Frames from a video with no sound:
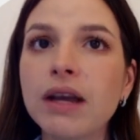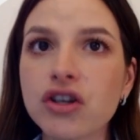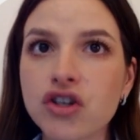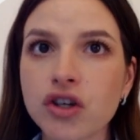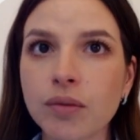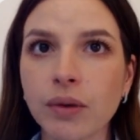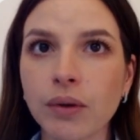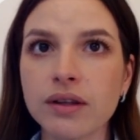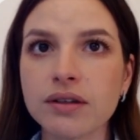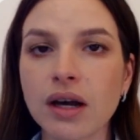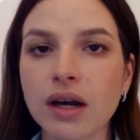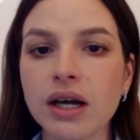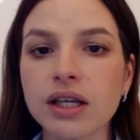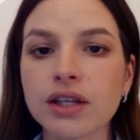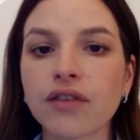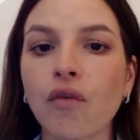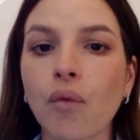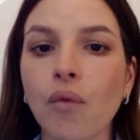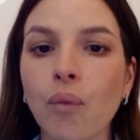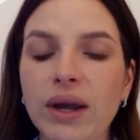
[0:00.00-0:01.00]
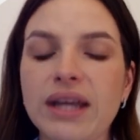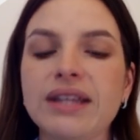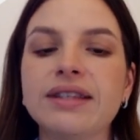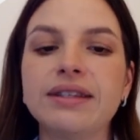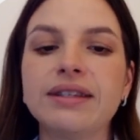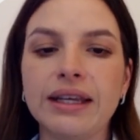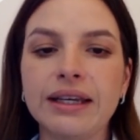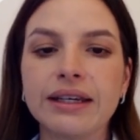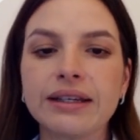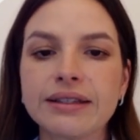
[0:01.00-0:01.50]
to print task for week
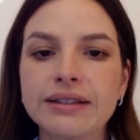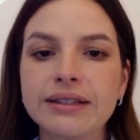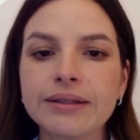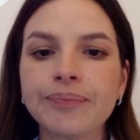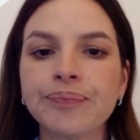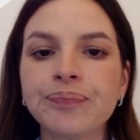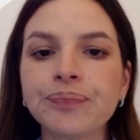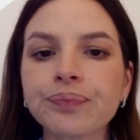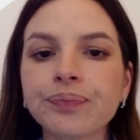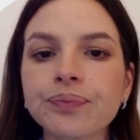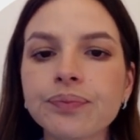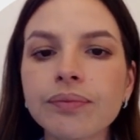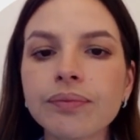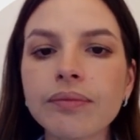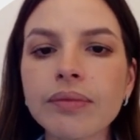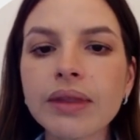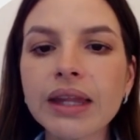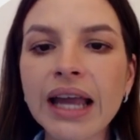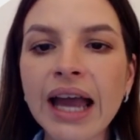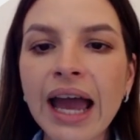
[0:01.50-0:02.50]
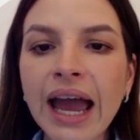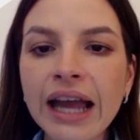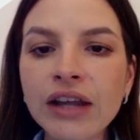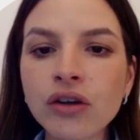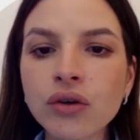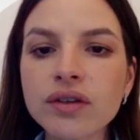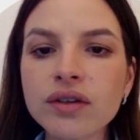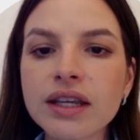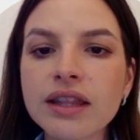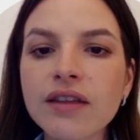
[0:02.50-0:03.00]
6. And you'll
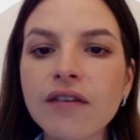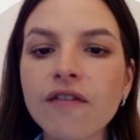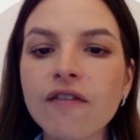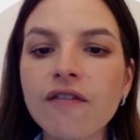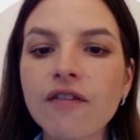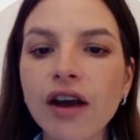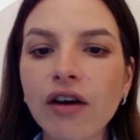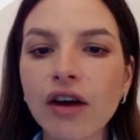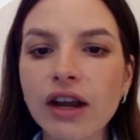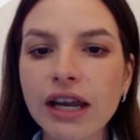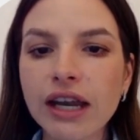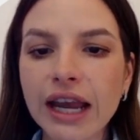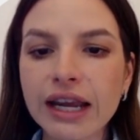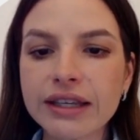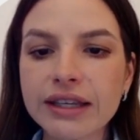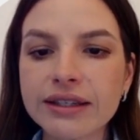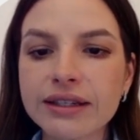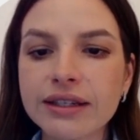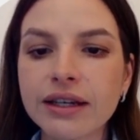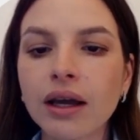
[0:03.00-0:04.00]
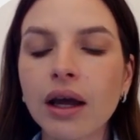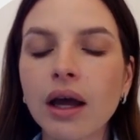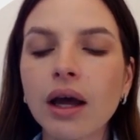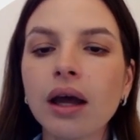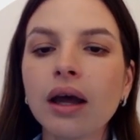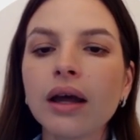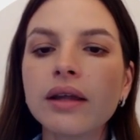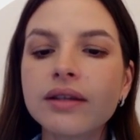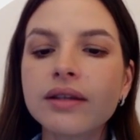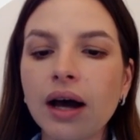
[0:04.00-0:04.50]
see the very next
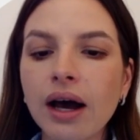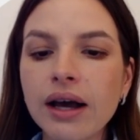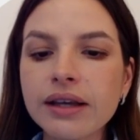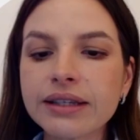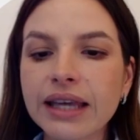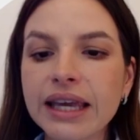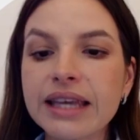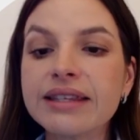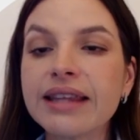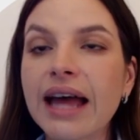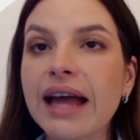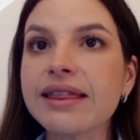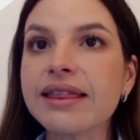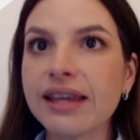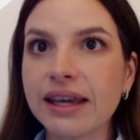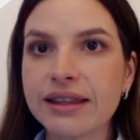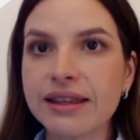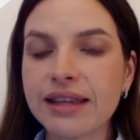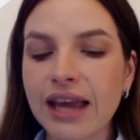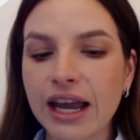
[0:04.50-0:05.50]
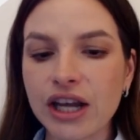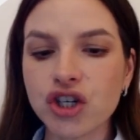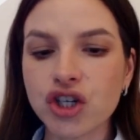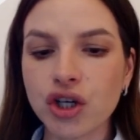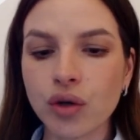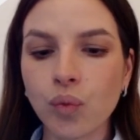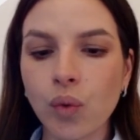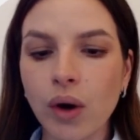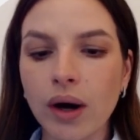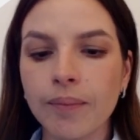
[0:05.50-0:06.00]
task is that dictation
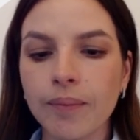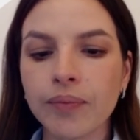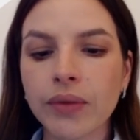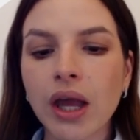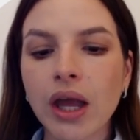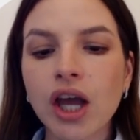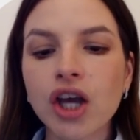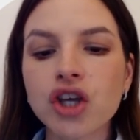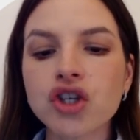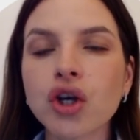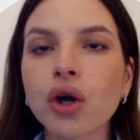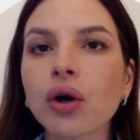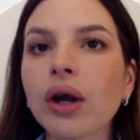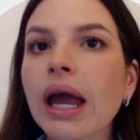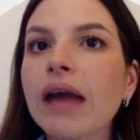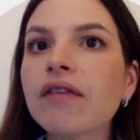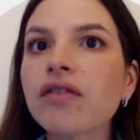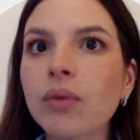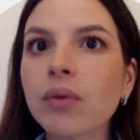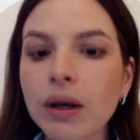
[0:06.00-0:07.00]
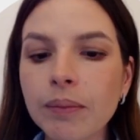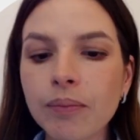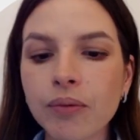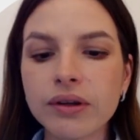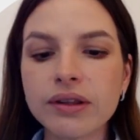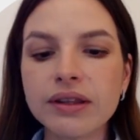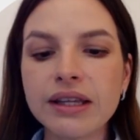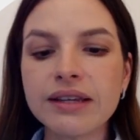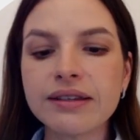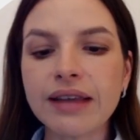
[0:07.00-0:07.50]
one. So if I want to print
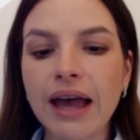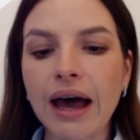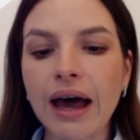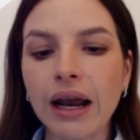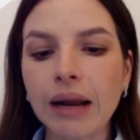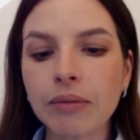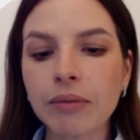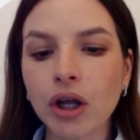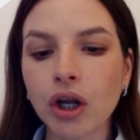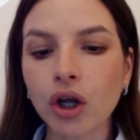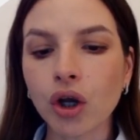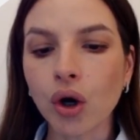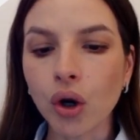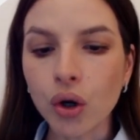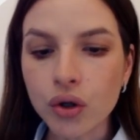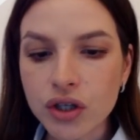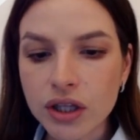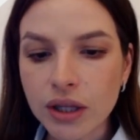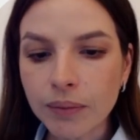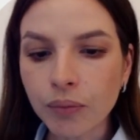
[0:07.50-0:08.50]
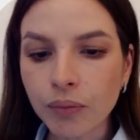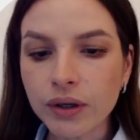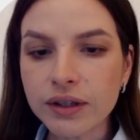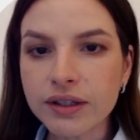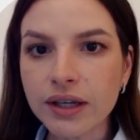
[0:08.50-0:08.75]
these out, I'm going to go to the printer